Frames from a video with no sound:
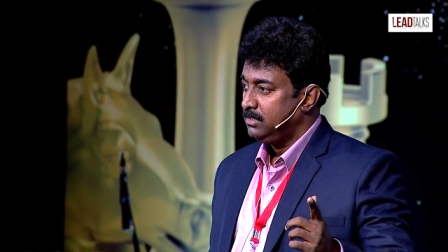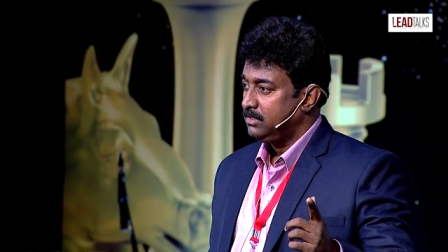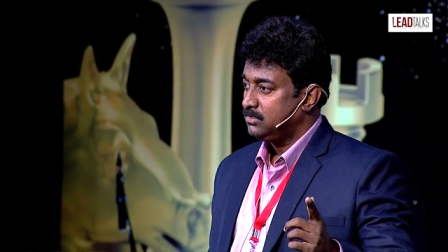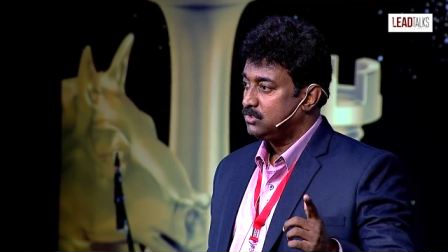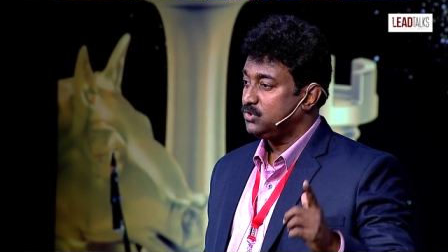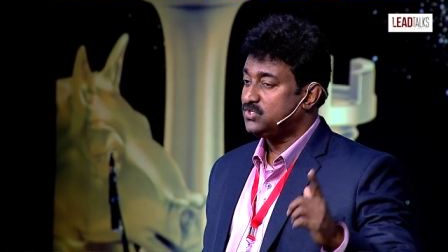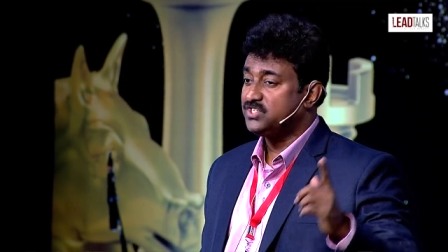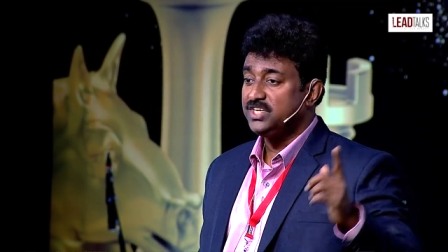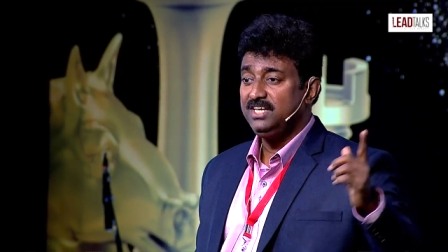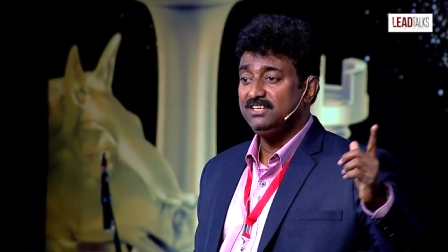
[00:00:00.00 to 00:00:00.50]
to
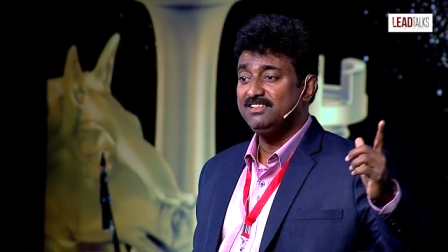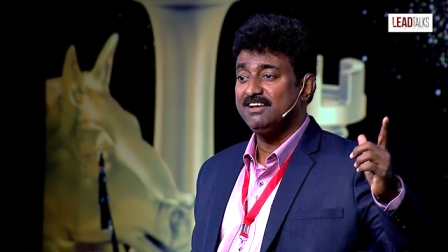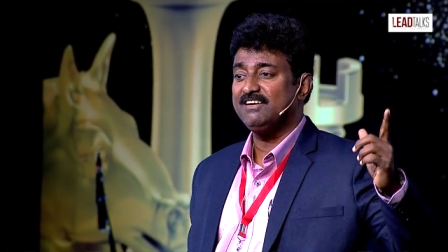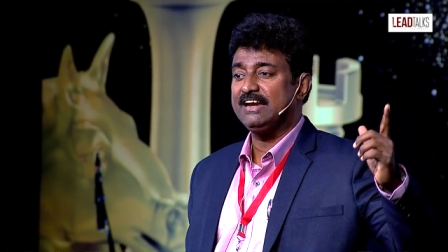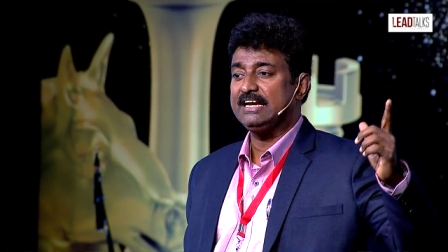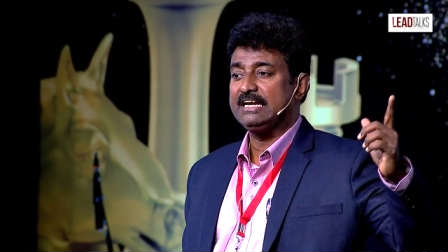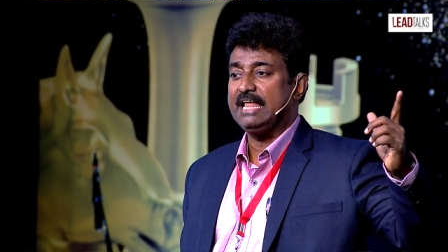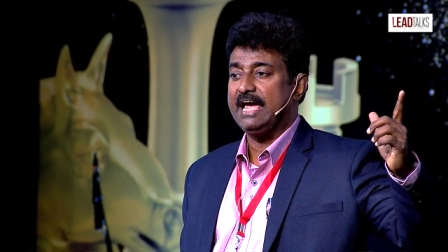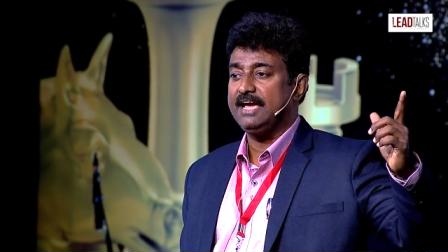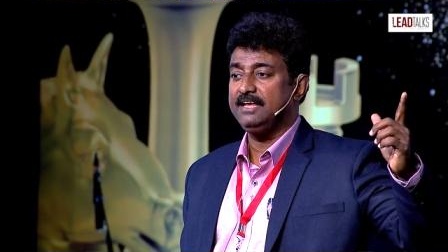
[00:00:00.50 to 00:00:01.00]
see the
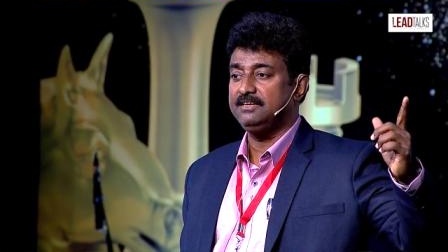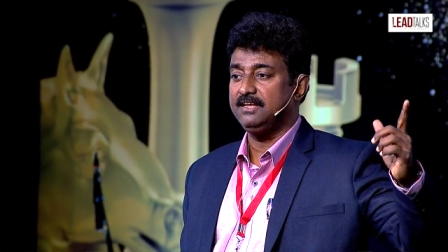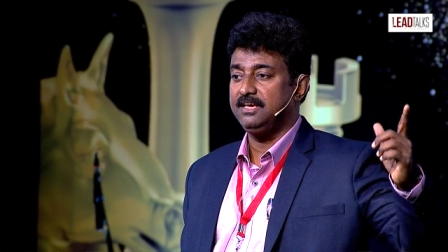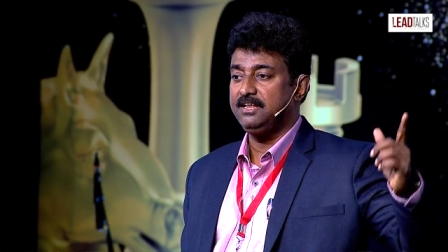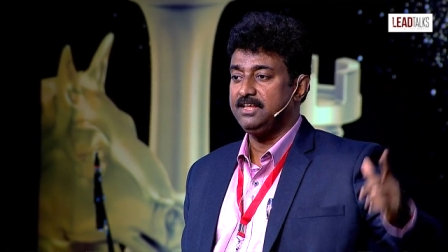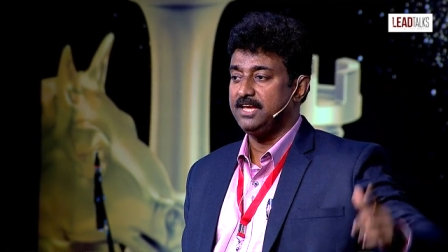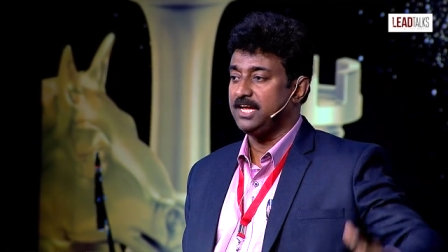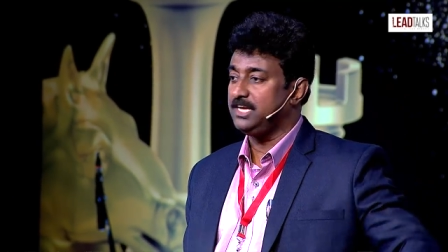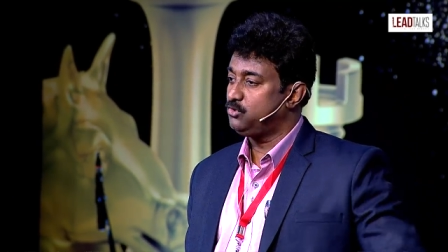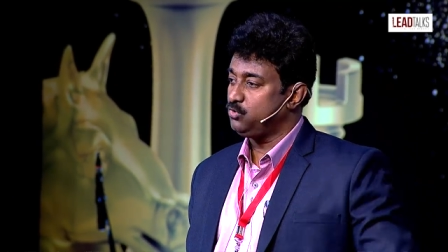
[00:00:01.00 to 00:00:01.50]
red light
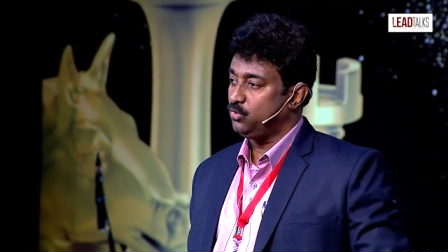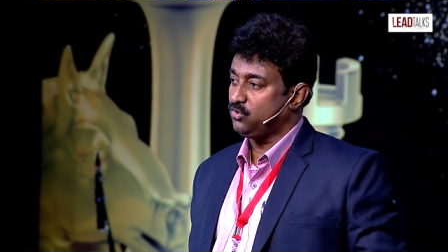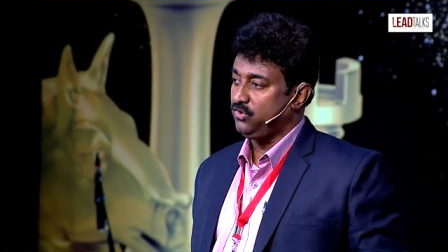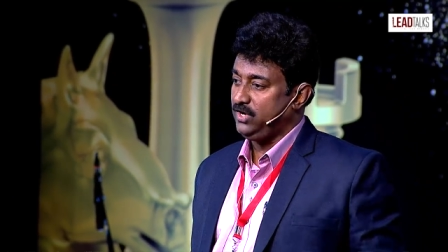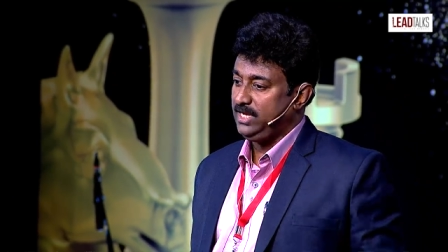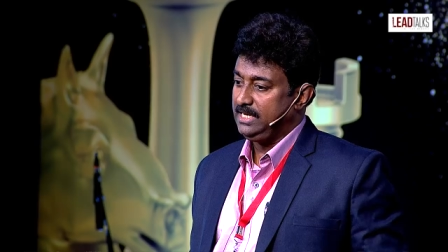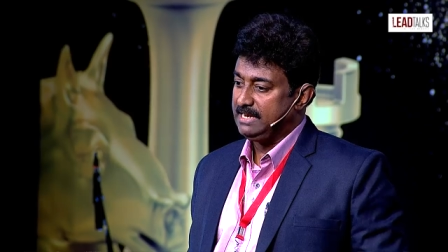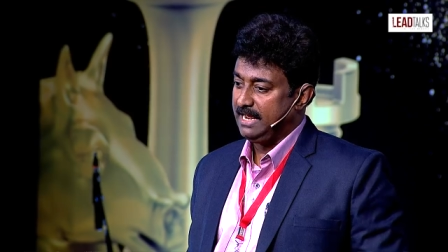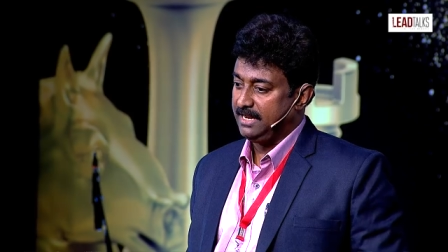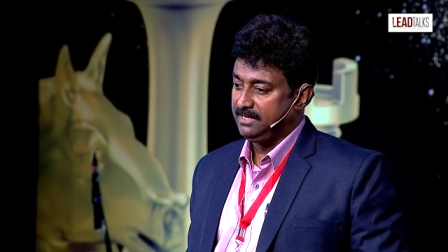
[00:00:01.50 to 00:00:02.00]
area into
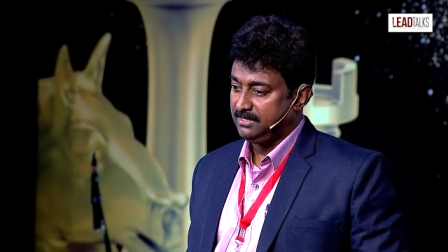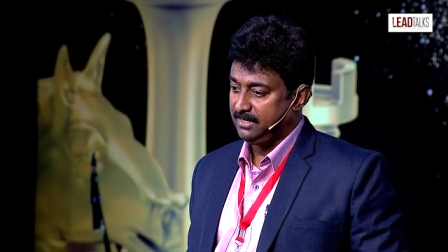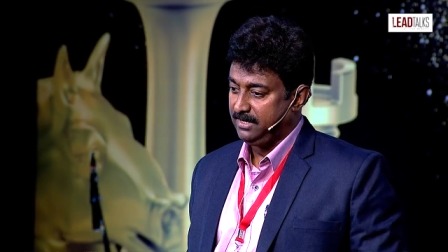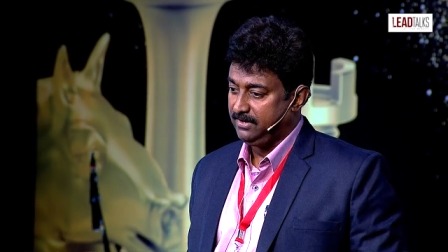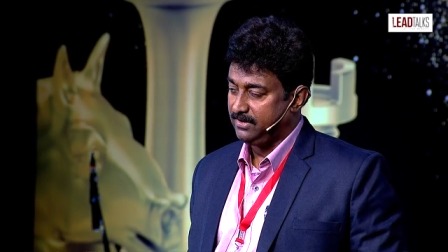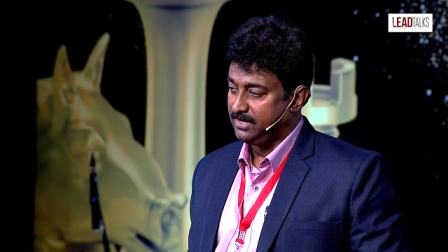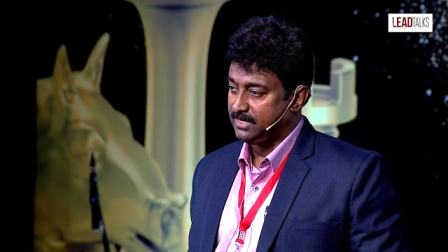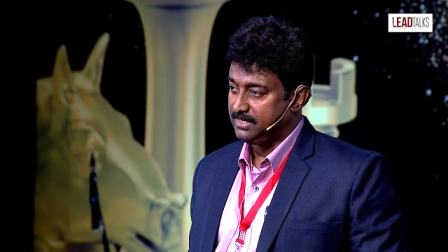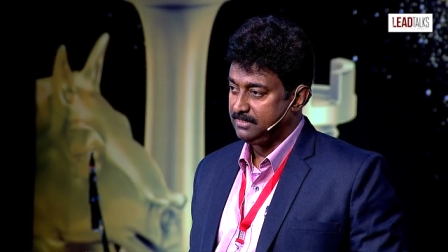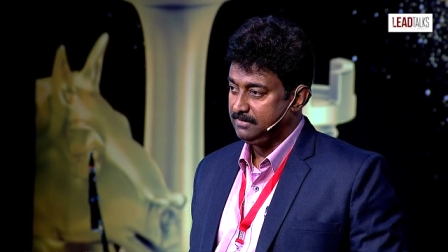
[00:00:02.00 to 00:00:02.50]
green light
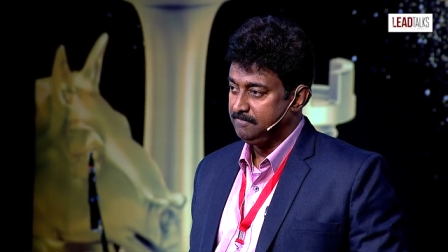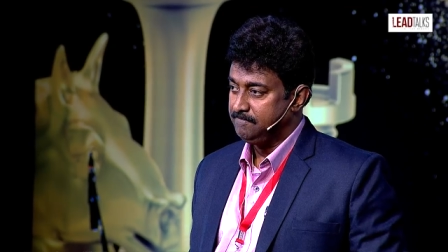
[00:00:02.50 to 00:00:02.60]
area.